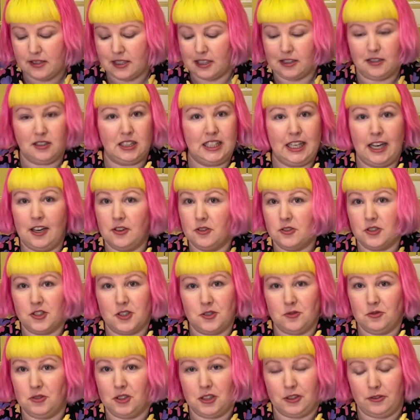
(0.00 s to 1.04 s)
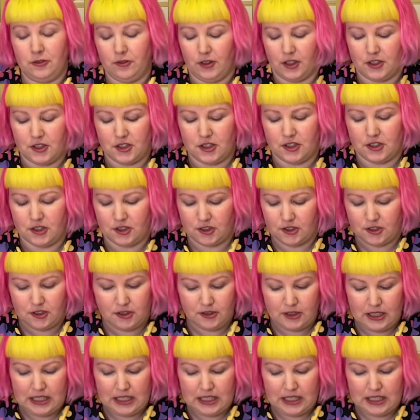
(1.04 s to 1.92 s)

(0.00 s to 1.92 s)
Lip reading: and yeah, it was just really fun to do.